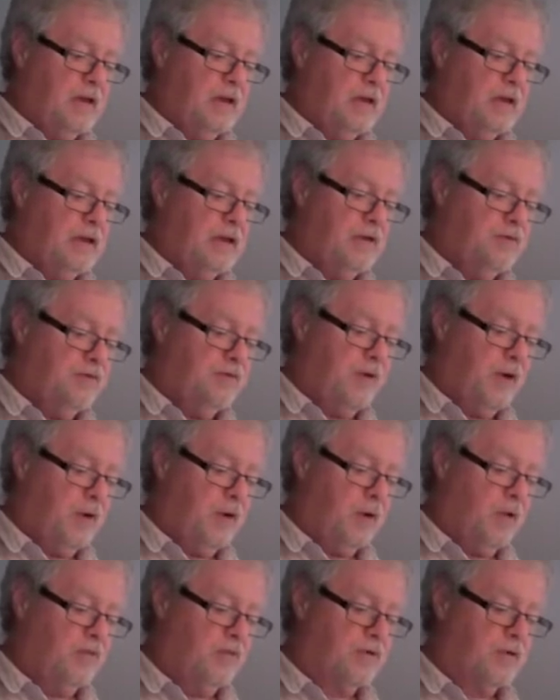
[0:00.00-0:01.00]
You
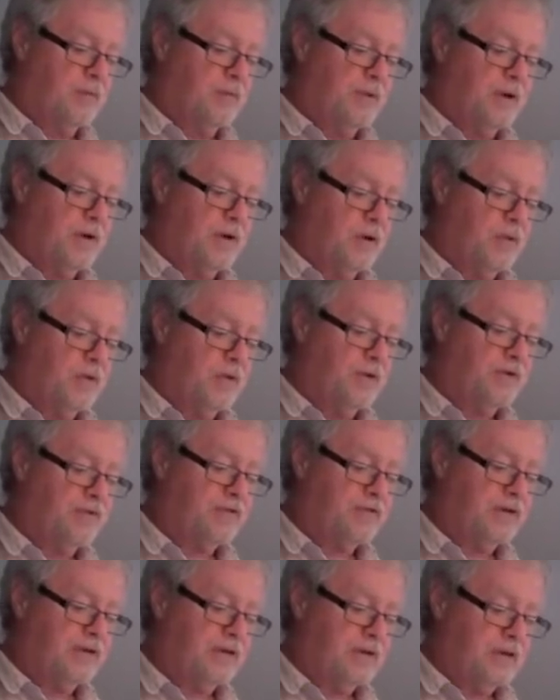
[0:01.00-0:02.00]
fall over, but no one
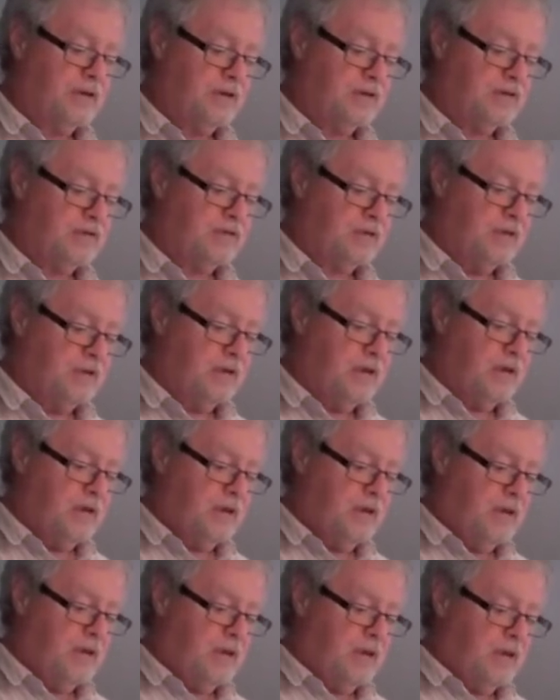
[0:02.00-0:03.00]
sees.
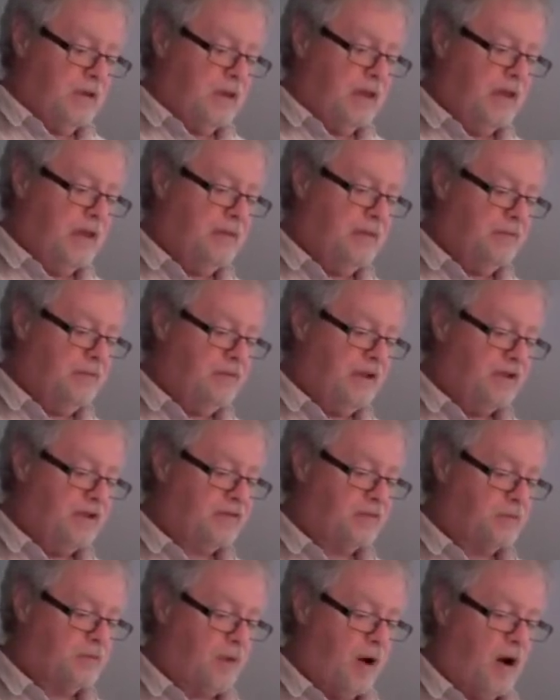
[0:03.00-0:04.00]
Kim takes a
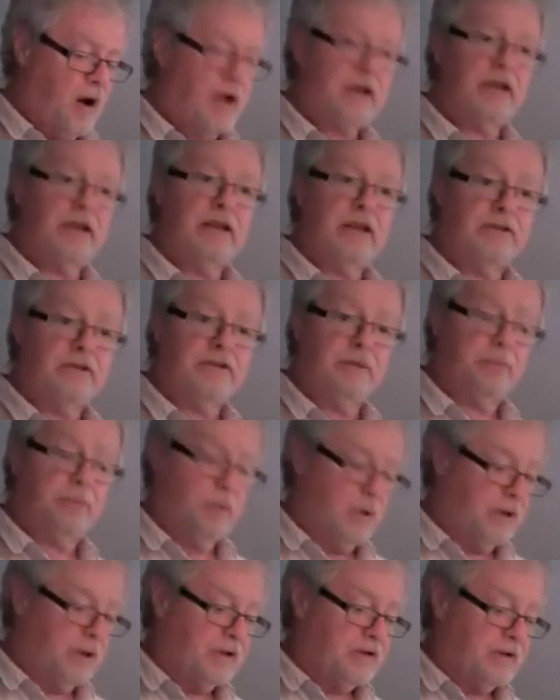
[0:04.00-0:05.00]
rock and hits a
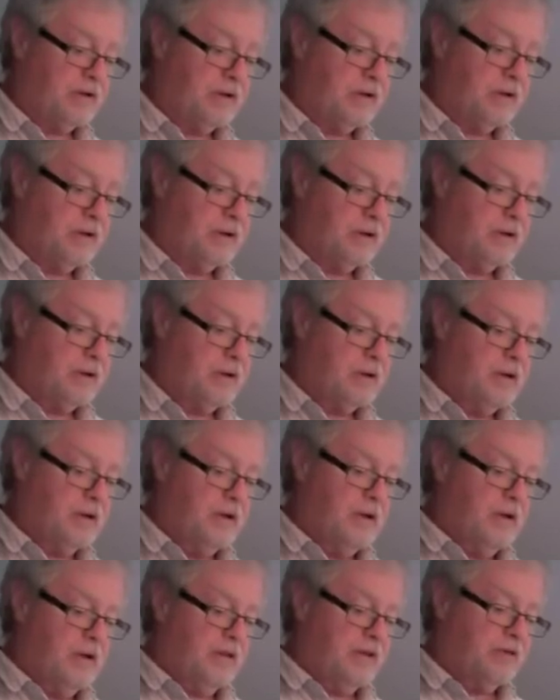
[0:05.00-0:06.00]
bullet.
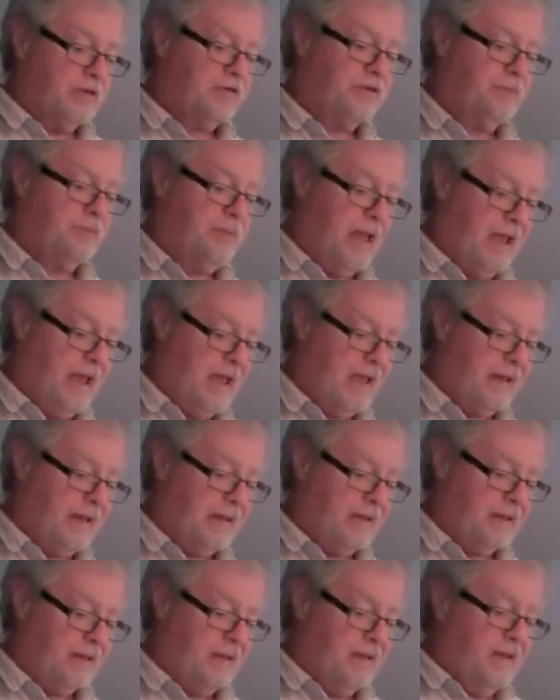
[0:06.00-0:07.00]
There is a bang.
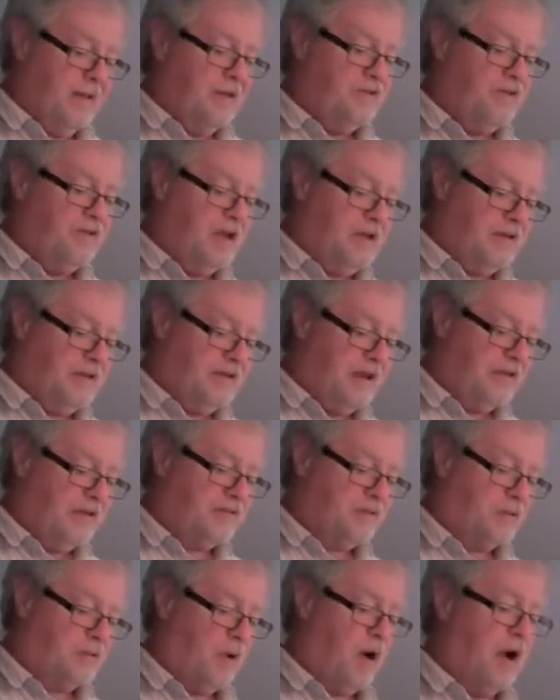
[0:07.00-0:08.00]
Jane takes
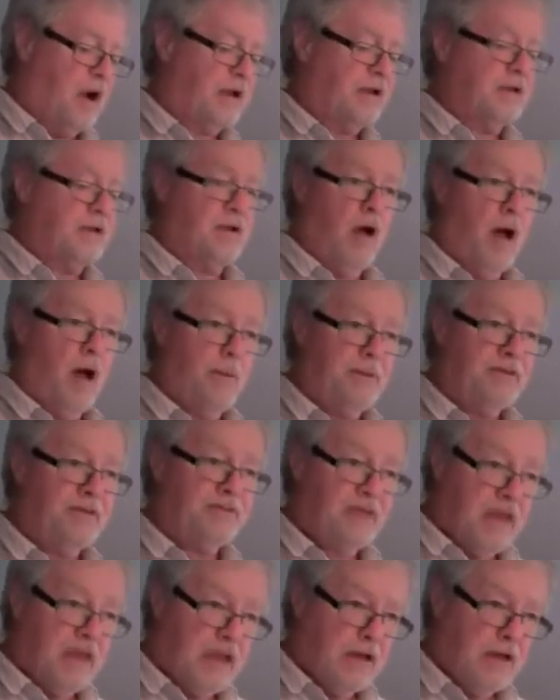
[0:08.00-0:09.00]
a rock and copies
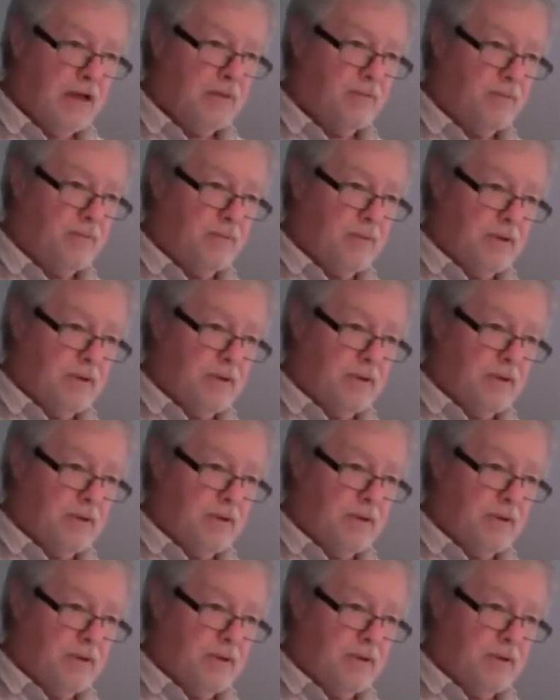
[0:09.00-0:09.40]
Kim.